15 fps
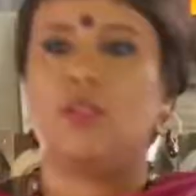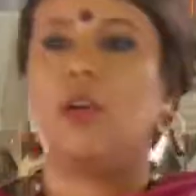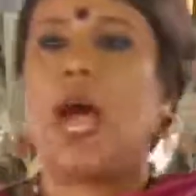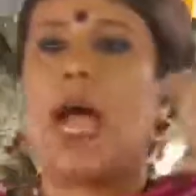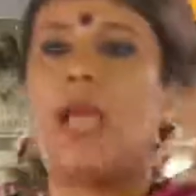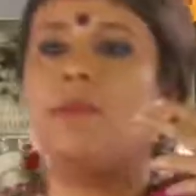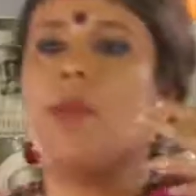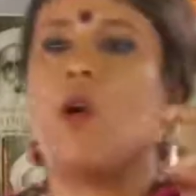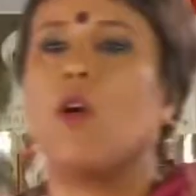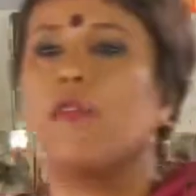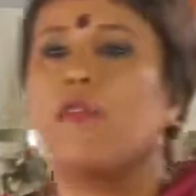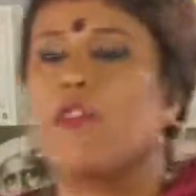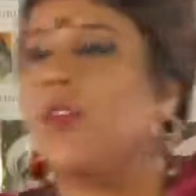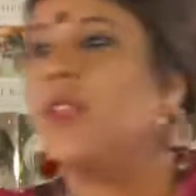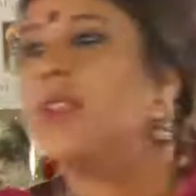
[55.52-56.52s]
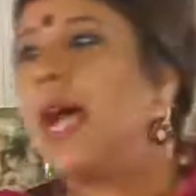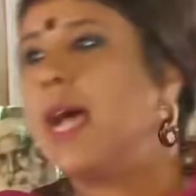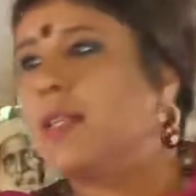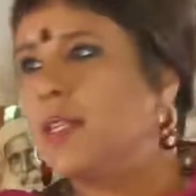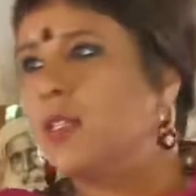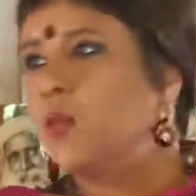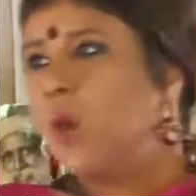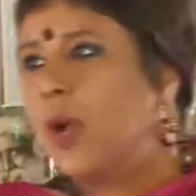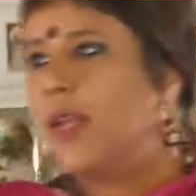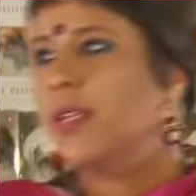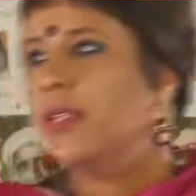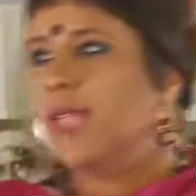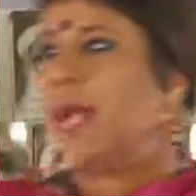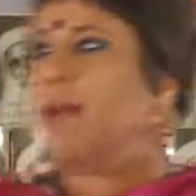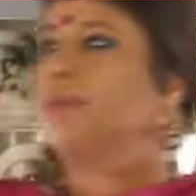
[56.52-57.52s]
so I'm offering that as one
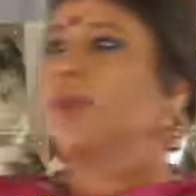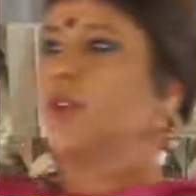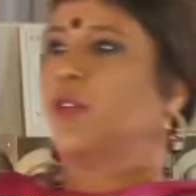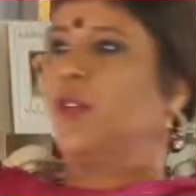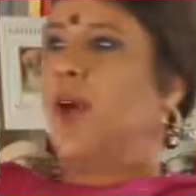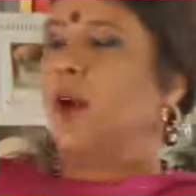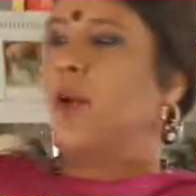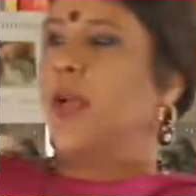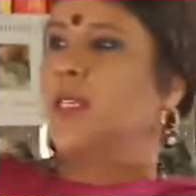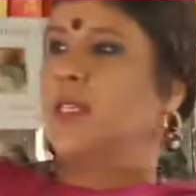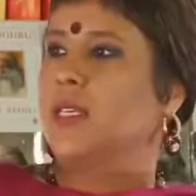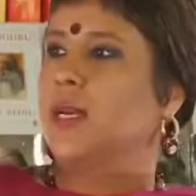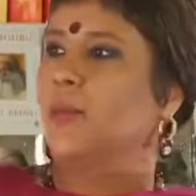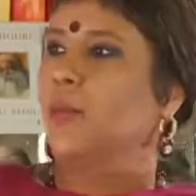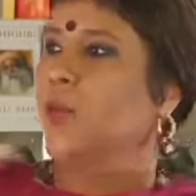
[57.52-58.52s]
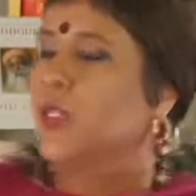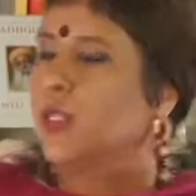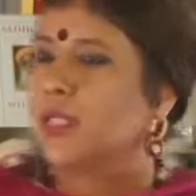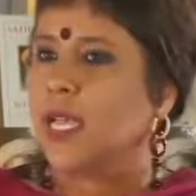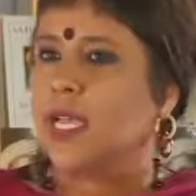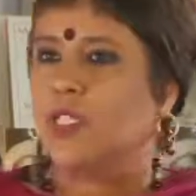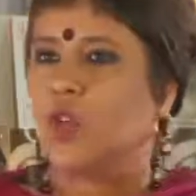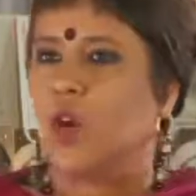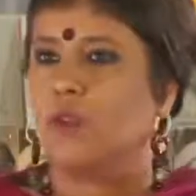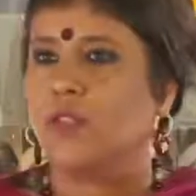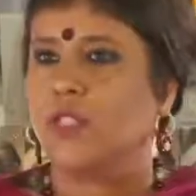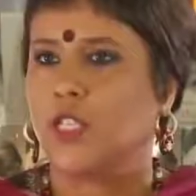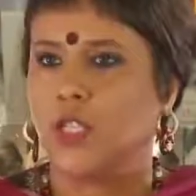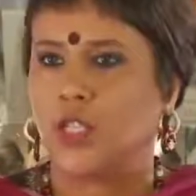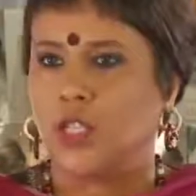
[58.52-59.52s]
example of how I see a politicized
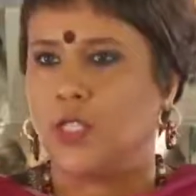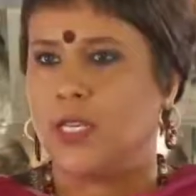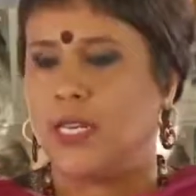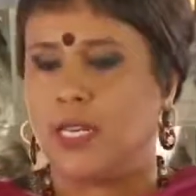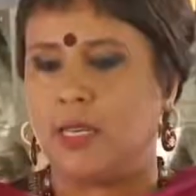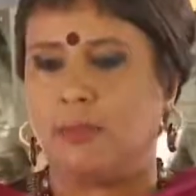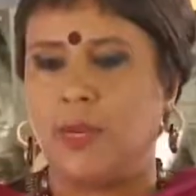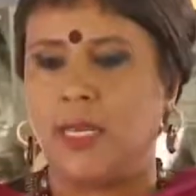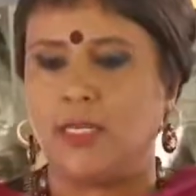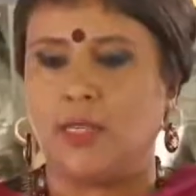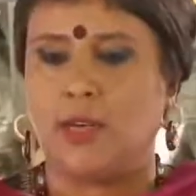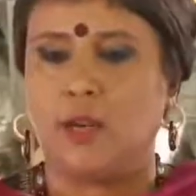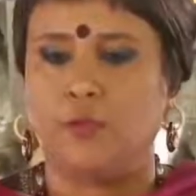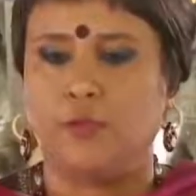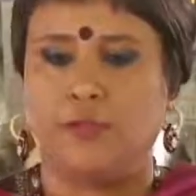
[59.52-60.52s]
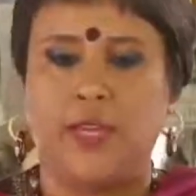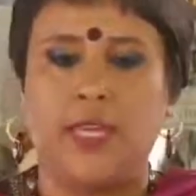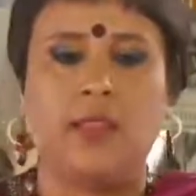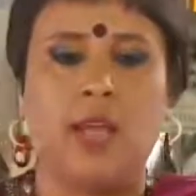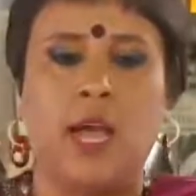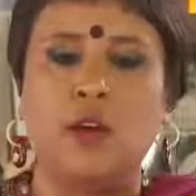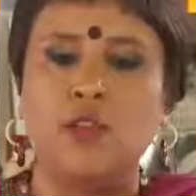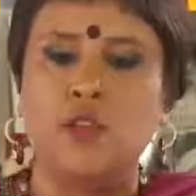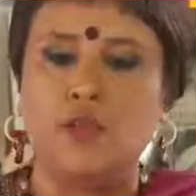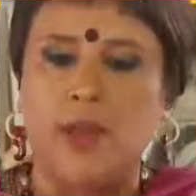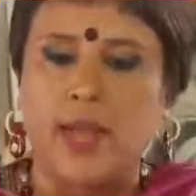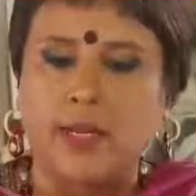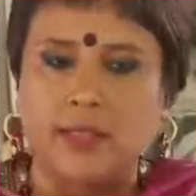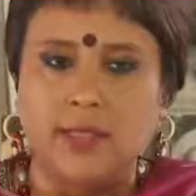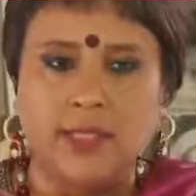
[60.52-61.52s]
conversation taking place around faith. How do you
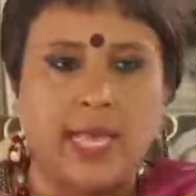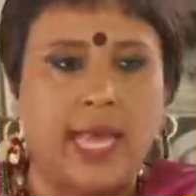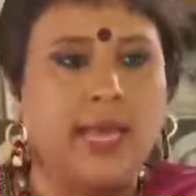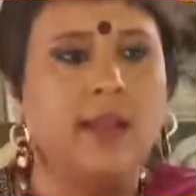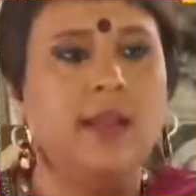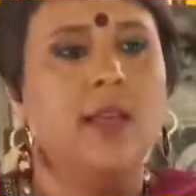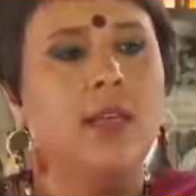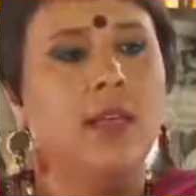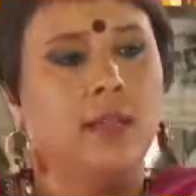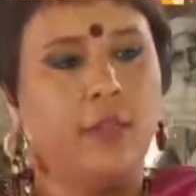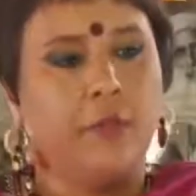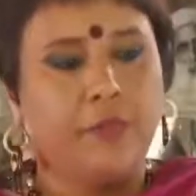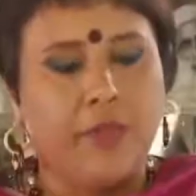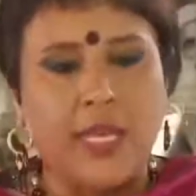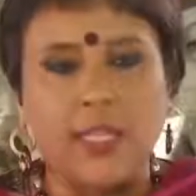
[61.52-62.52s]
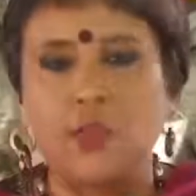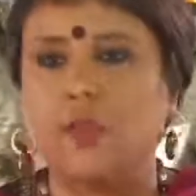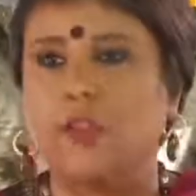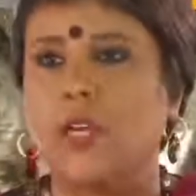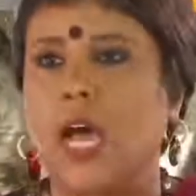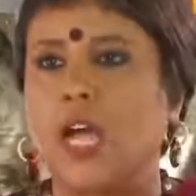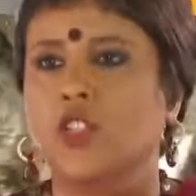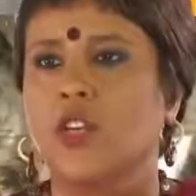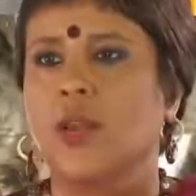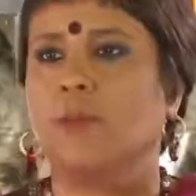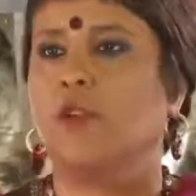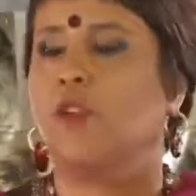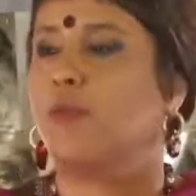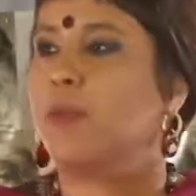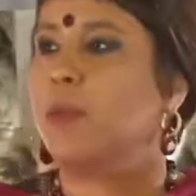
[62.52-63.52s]
reconcile the faith of a large
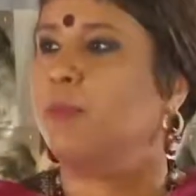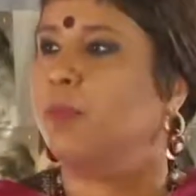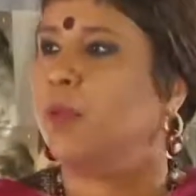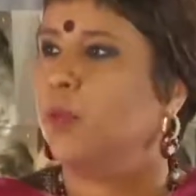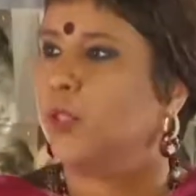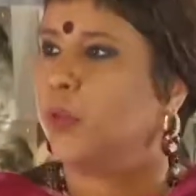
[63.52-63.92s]
number of people